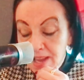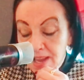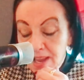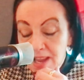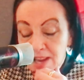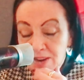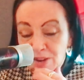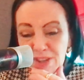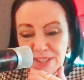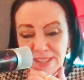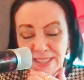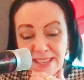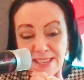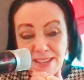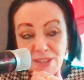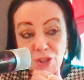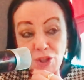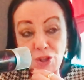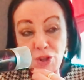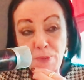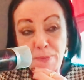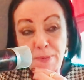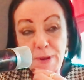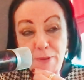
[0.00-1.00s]
She's seen
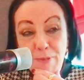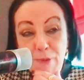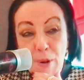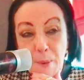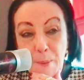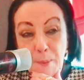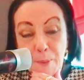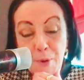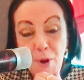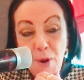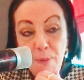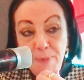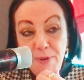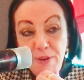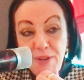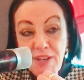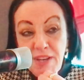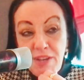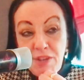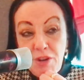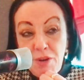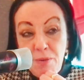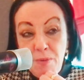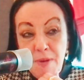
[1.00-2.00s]
trouble about property.
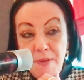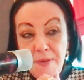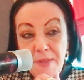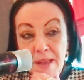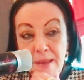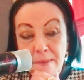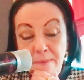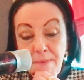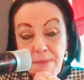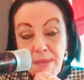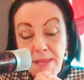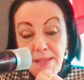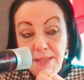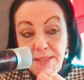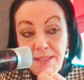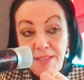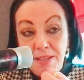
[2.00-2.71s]
I don't know what that means,